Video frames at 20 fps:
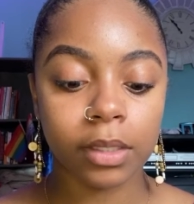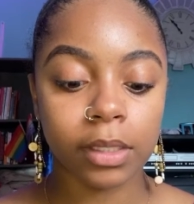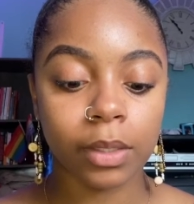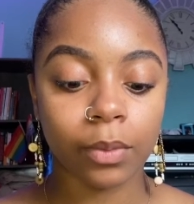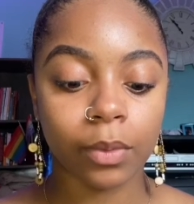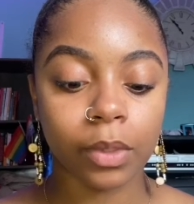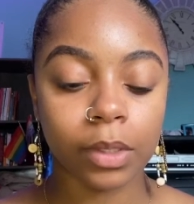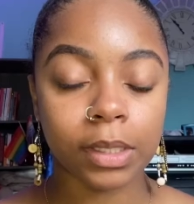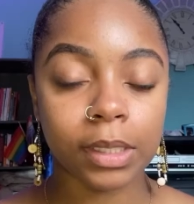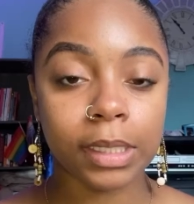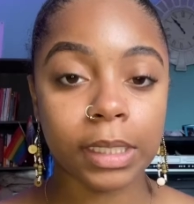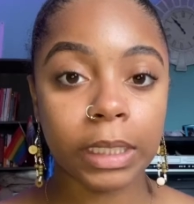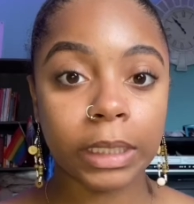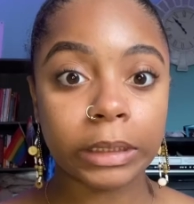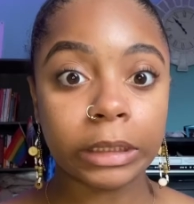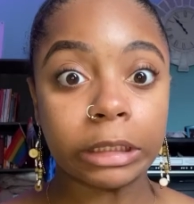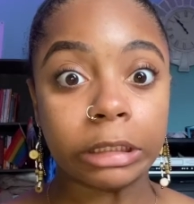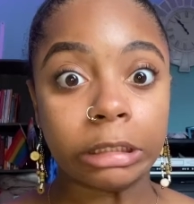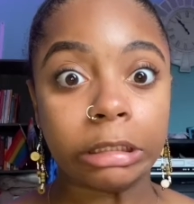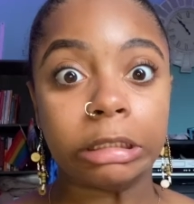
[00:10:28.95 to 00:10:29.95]
and we'll see.
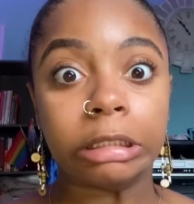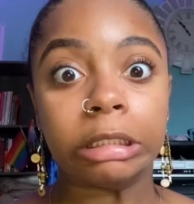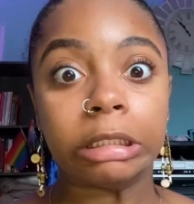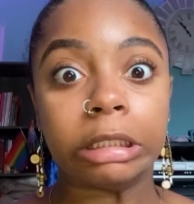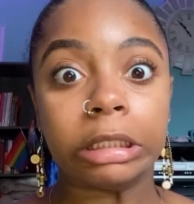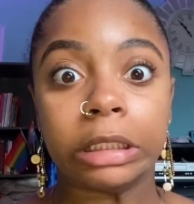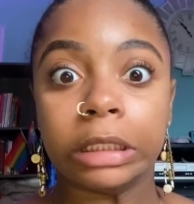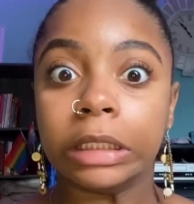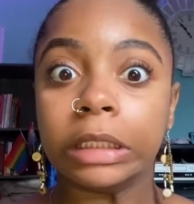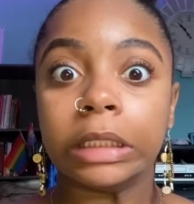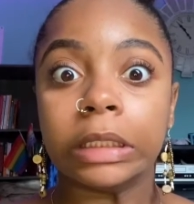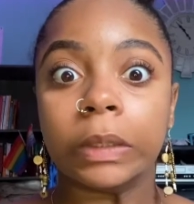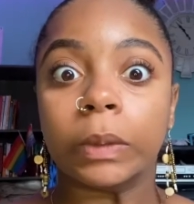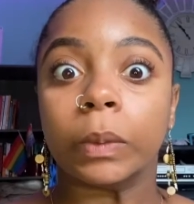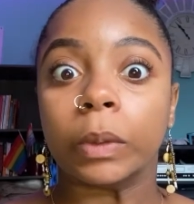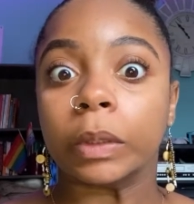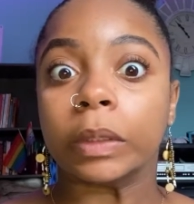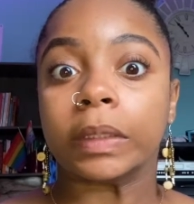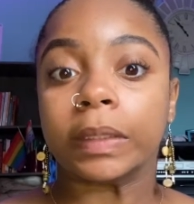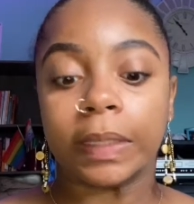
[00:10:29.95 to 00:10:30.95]

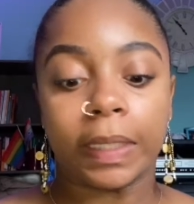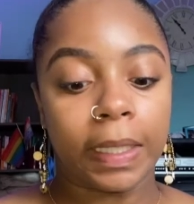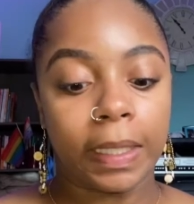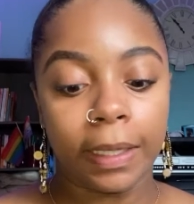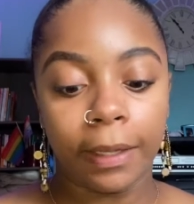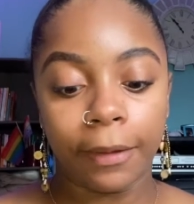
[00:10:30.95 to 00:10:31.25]
We'll see.